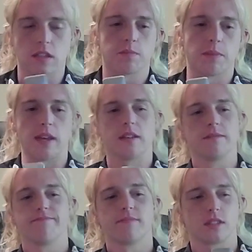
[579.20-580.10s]
speeds.
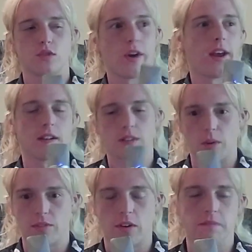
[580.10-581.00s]
It's great. It's
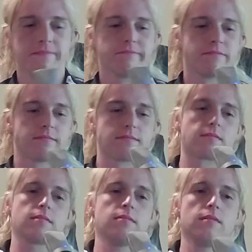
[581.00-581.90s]
always fun.
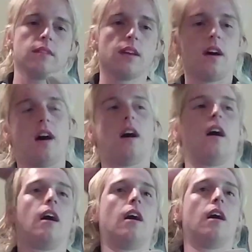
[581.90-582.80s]

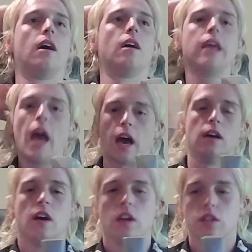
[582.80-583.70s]
Yeah.
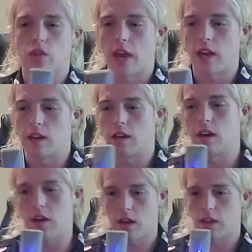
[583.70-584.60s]
So then,
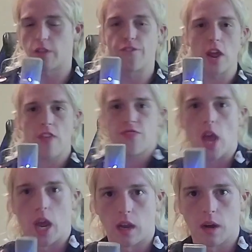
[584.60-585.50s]
the fifth
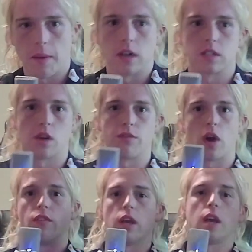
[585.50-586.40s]
thing about
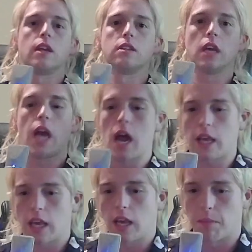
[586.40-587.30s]
self-governing is you gotta
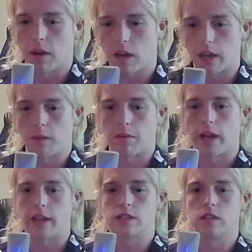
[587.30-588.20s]
keep a clean place.